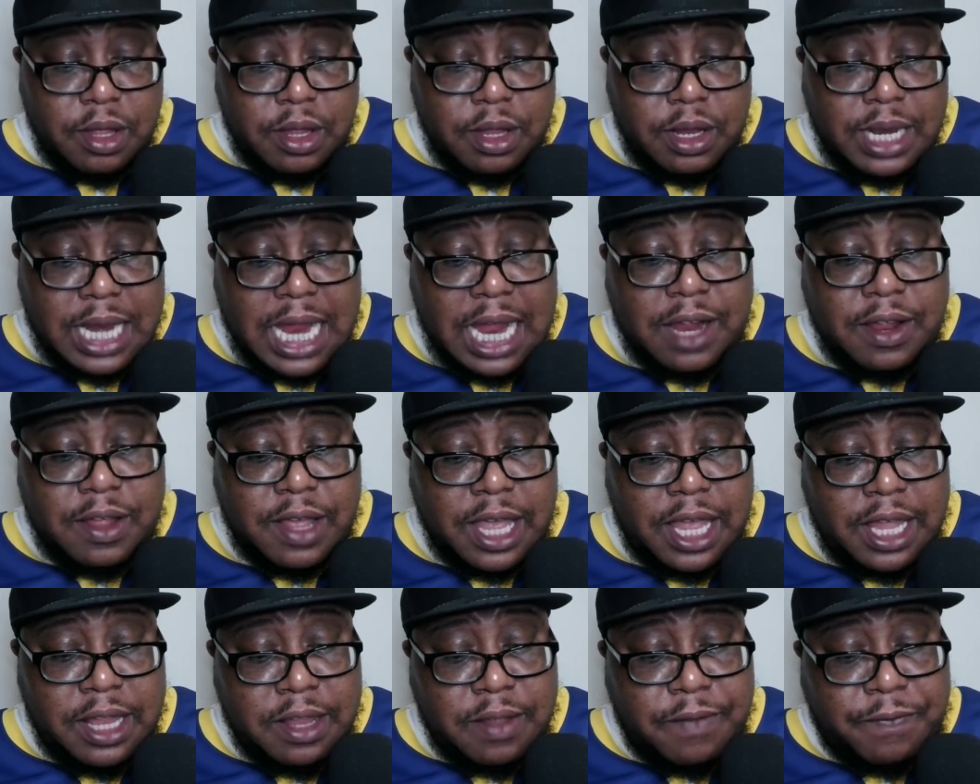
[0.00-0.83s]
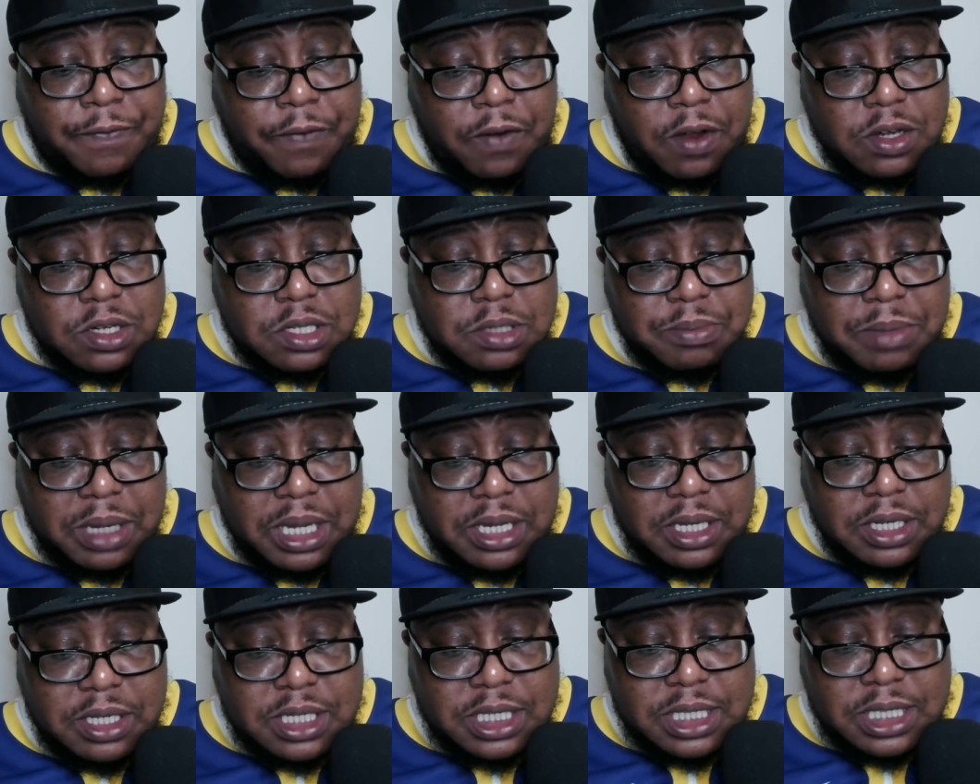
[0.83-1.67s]
Now, in the first
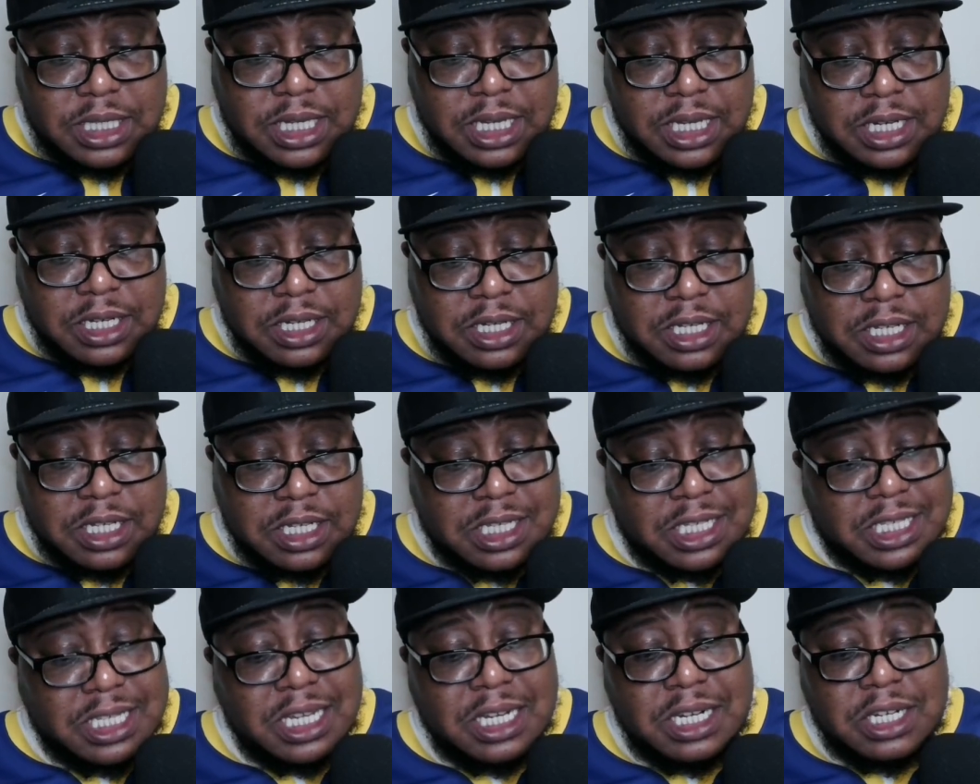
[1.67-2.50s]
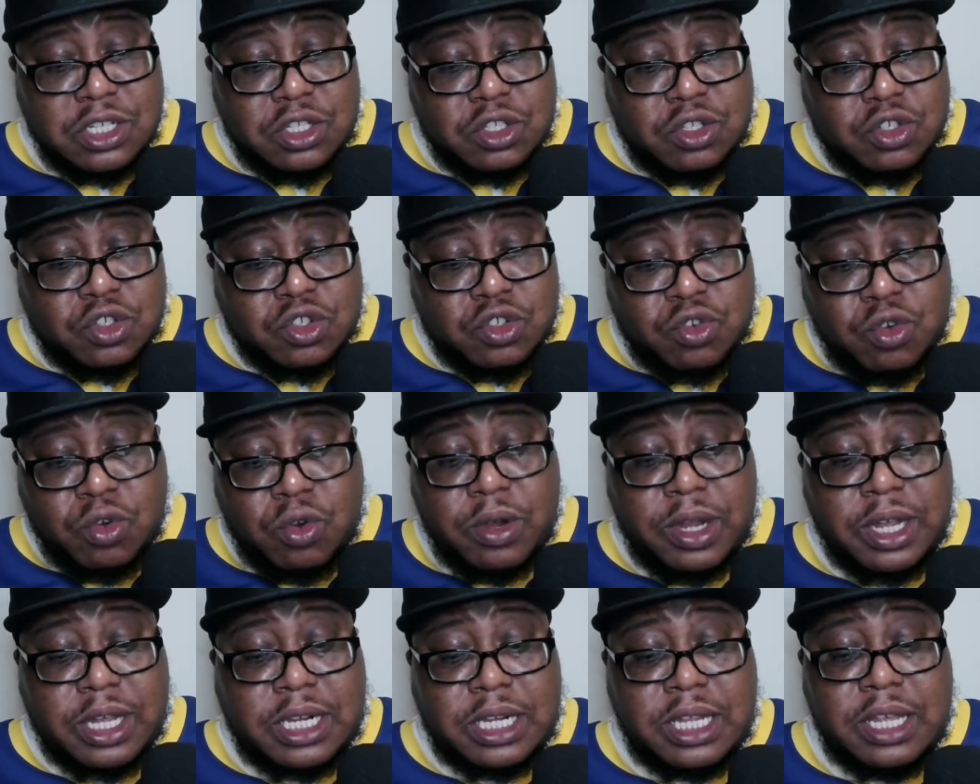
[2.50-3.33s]
meeting, the Steelers
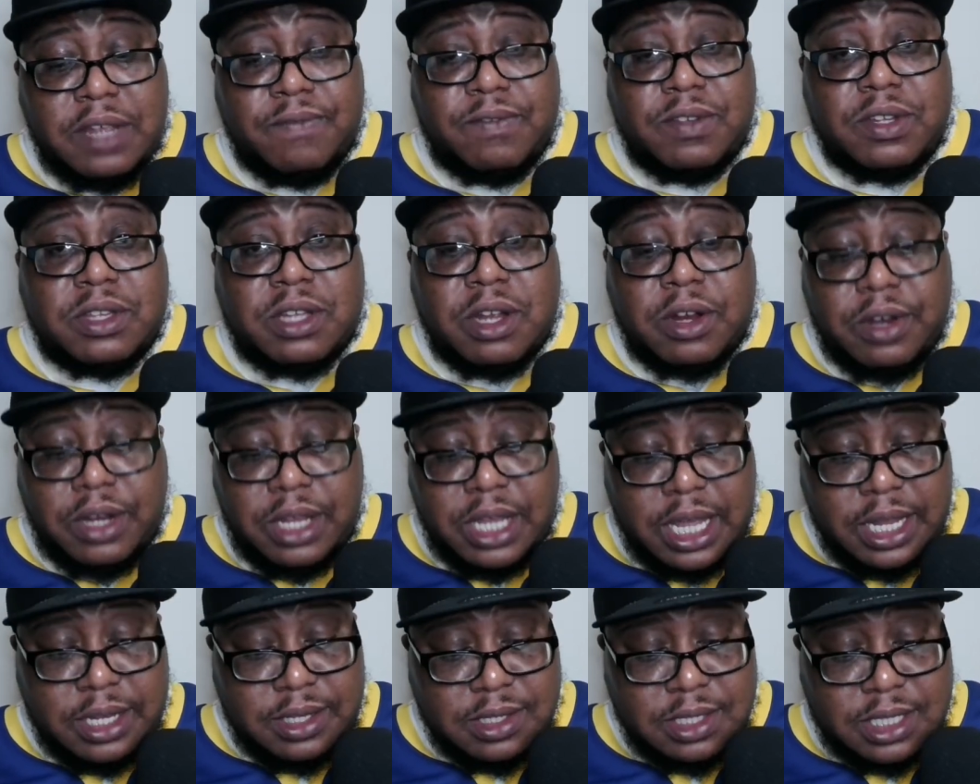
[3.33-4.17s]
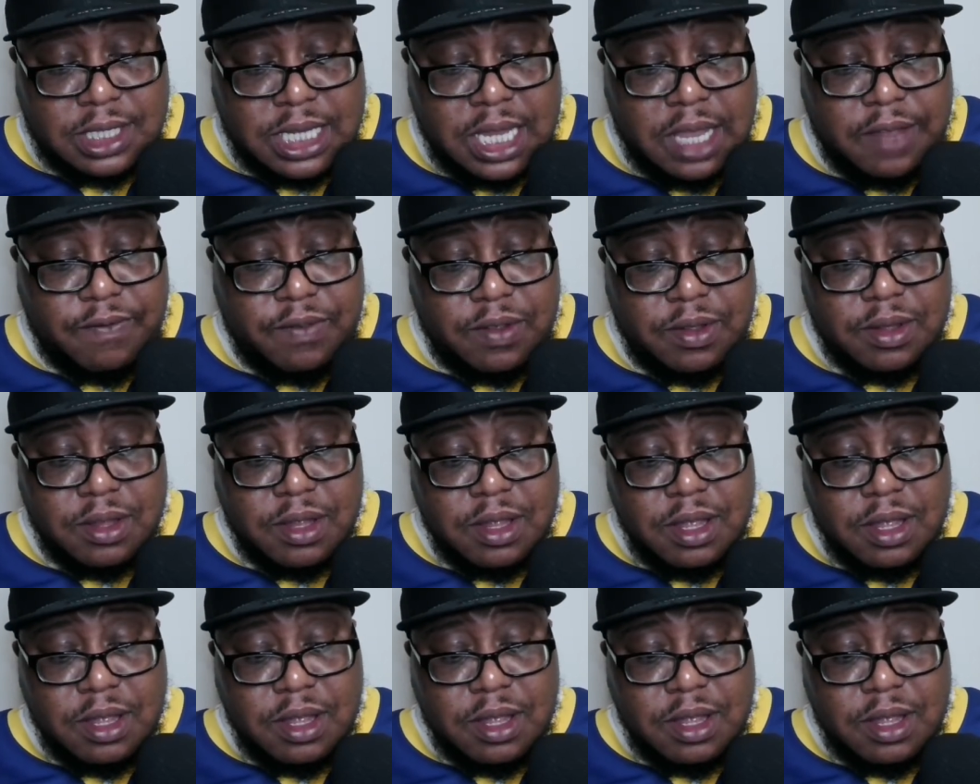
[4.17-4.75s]
destroyed Cleveland 38-7.